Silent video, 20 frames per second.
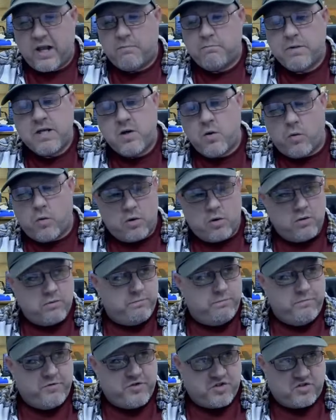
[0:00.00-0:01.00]
be, or
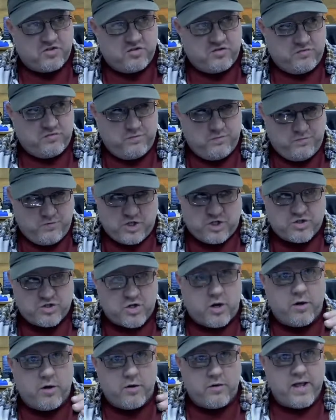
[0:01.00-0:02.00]
just
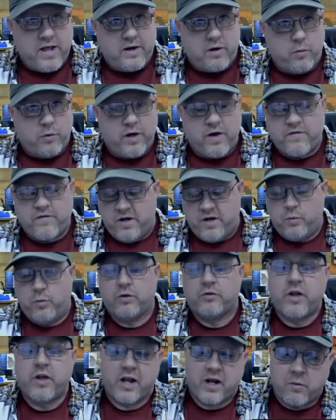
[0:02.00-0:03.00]
under that or whatever, it will
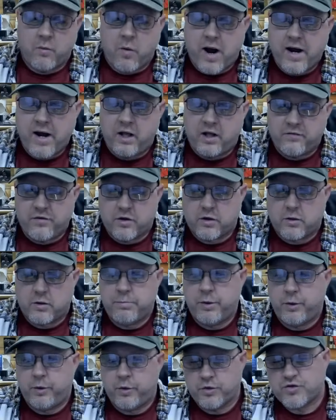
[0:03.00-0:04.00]
take a while if your
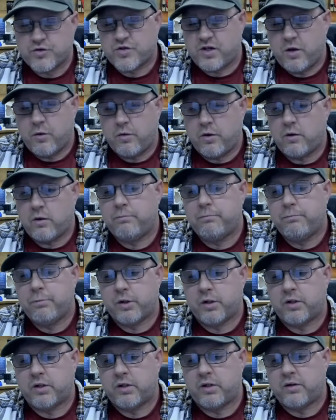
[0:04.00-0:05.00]
computer's slow to
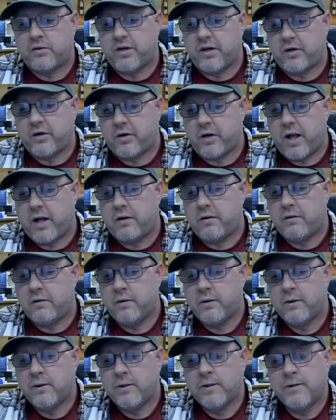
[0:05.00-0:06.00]
put it into Tinkercad.
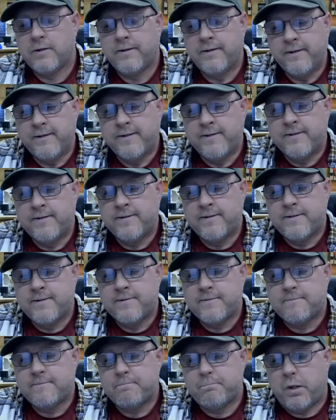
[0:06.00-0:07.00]

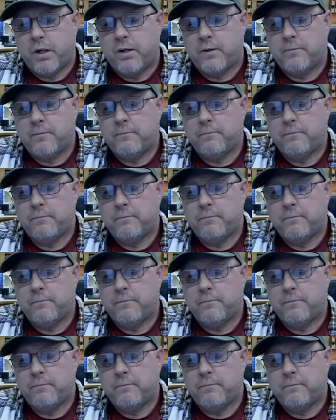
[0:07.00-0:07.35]
But